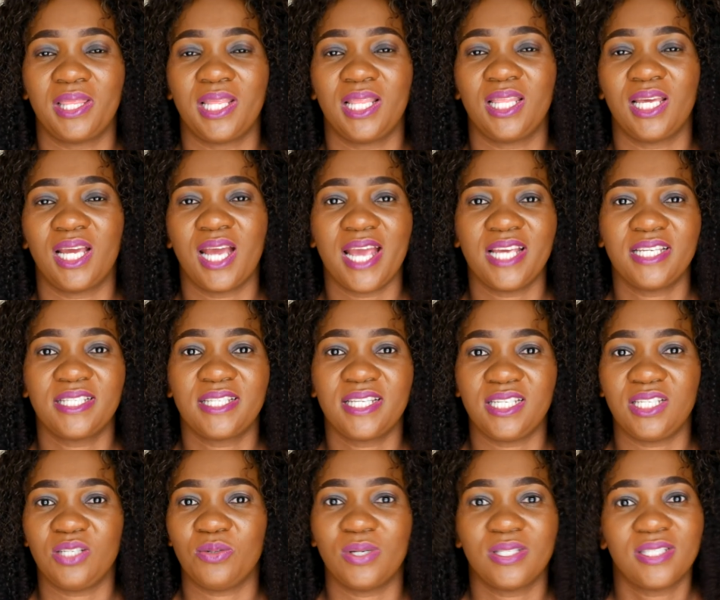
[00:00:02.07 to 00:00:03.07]
Then the guy
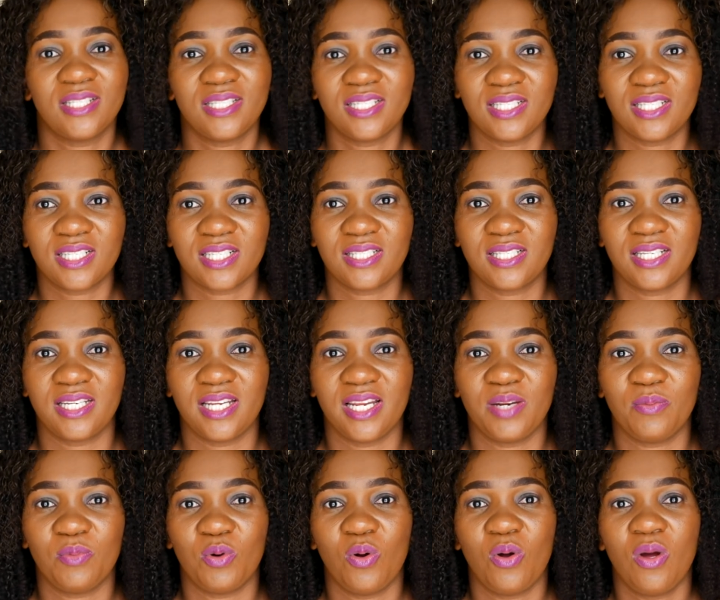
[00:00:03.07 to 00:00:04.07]
said he wasn't interested
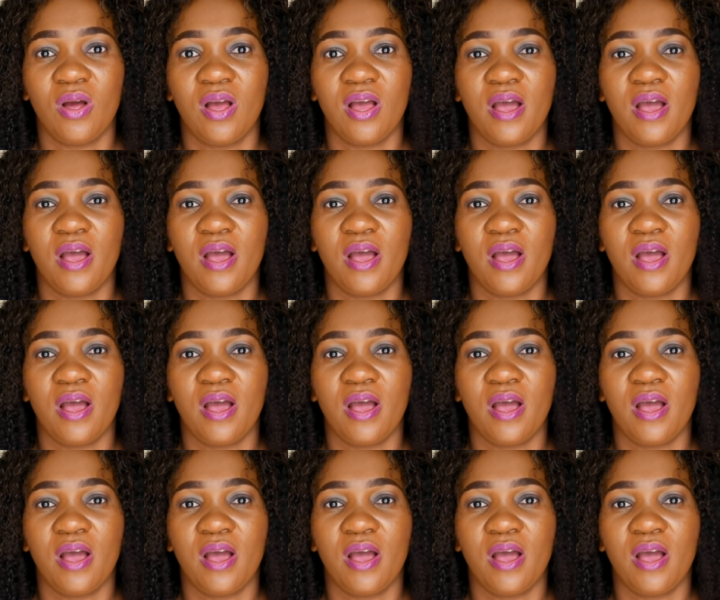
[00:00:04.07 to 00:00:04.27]
anymore.